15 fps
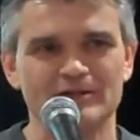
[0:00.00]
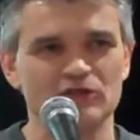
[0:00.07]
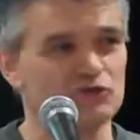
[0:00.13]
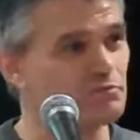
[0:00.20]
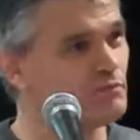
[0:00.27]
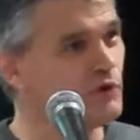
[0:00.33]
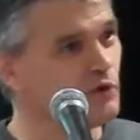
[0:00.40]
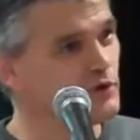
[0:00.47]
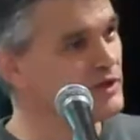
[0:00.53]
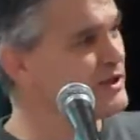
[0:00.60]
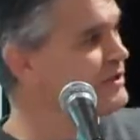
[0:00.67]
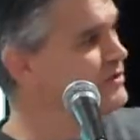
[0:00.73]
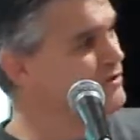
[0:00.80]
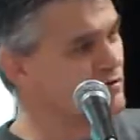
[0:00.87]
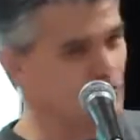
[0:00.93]
Just pulled
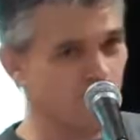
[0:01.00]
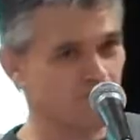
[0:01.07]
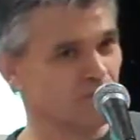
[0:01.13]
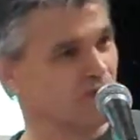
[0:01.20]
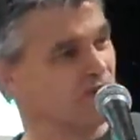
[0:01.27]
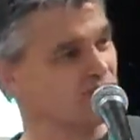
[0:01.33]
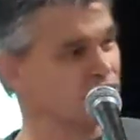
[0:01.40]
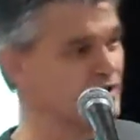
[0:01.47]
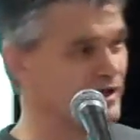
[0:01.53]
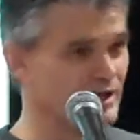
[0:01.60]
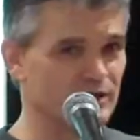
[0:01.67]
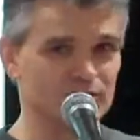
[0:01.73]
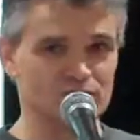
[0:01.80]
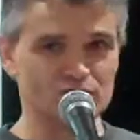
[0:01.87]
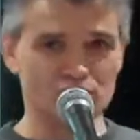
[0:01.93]
him, roped him,
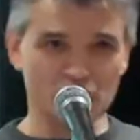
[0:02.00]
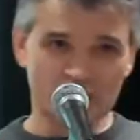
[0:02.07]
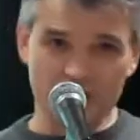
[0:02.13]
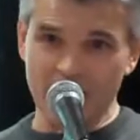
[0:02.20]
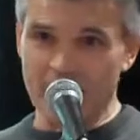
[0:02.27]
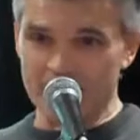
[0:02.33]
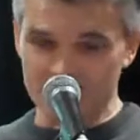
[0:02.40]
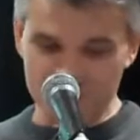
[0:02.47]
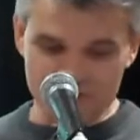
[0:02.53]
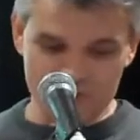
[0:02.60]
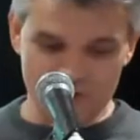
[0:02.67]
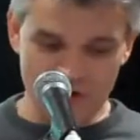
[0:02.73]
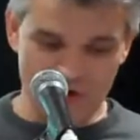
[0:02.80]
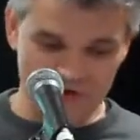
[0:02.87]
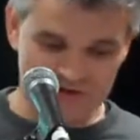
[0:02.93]
say, you're going to carry
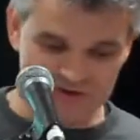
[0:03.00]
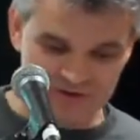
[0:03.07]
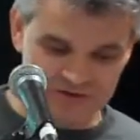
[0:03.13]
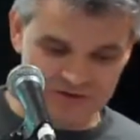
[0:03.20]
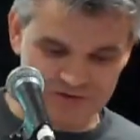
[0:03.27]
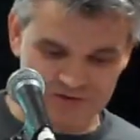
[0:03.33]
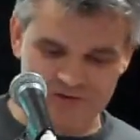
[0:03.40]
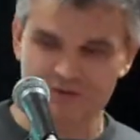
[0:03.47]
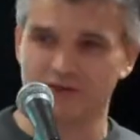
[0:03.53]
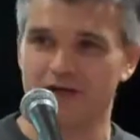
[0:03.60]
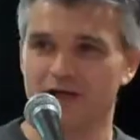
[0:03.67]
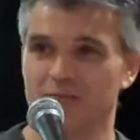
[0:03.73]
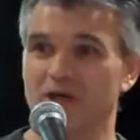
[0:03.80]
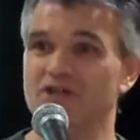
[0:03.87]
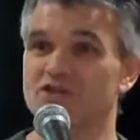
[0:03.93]
his cross.
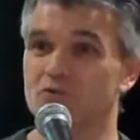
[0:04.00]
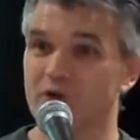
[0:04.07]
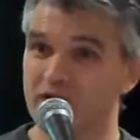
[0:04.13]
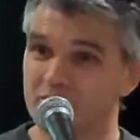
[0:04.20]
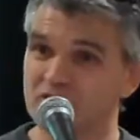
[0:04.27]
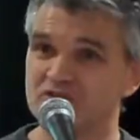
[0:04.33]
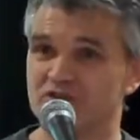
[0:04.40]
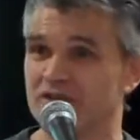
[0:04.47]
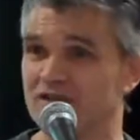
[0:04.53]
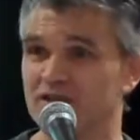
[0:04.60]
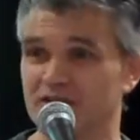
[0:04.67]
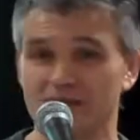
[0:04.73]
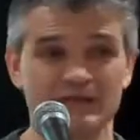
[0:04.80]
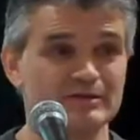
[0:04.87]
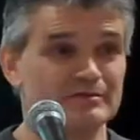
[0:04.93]
And imagine what he was
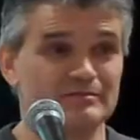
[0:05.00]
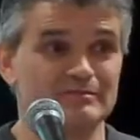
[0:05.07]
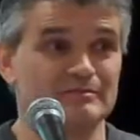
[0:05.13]
thinking.